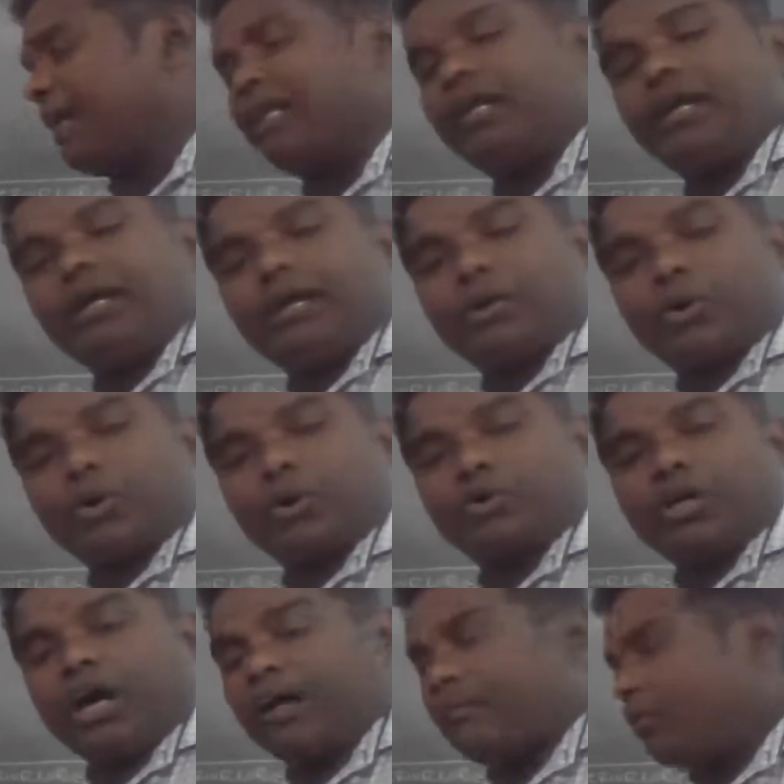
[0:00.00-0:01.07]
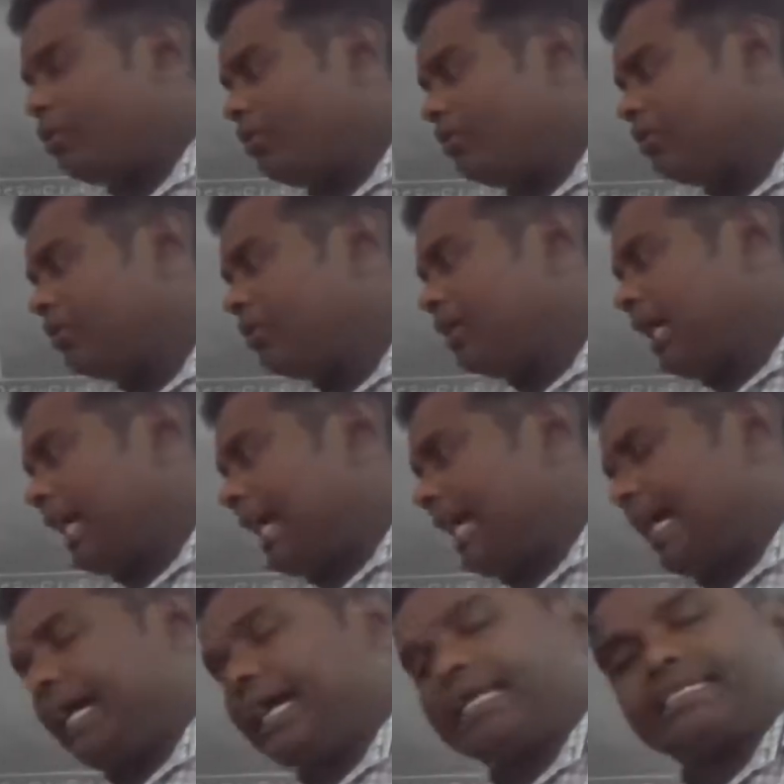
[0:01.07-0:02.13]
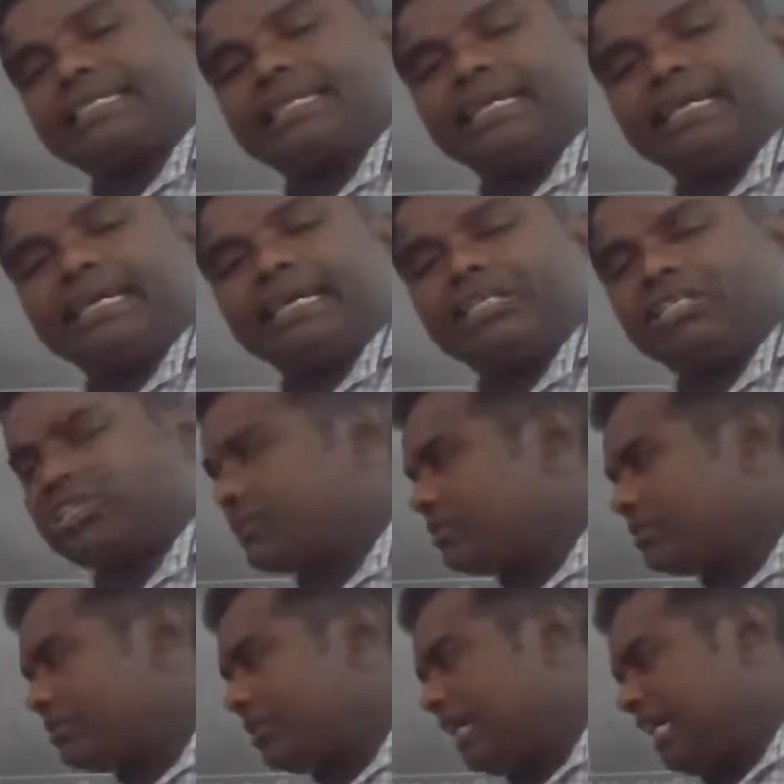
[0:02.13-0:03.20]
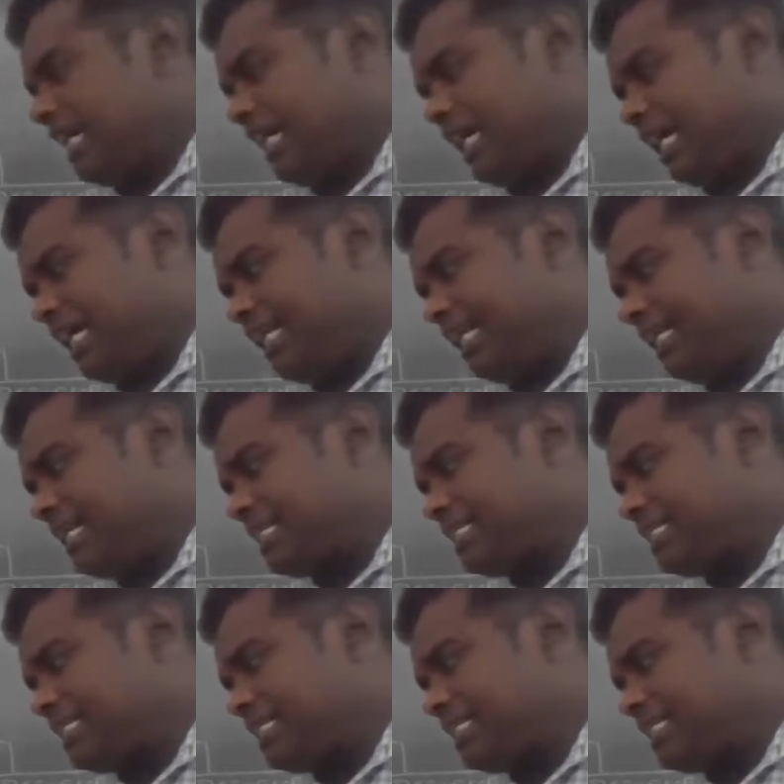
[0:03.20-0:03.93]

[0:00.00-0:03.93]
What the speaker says: Growth hormone, ACTH and TSH,